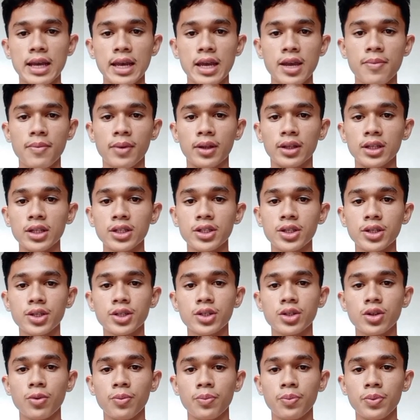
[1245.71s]
a
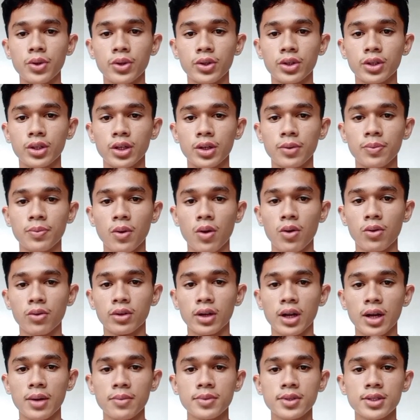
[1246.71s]
malicious computer
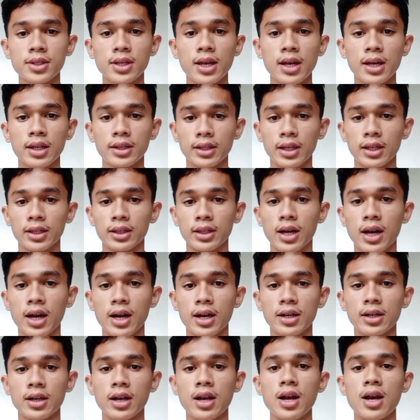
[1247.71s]
programs that
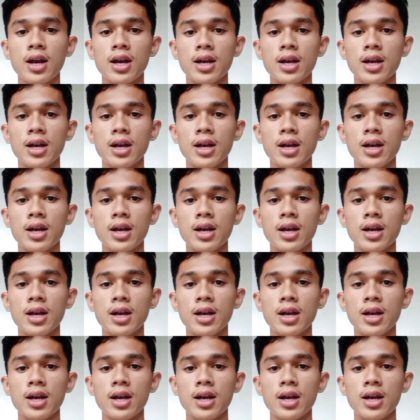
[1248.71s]
are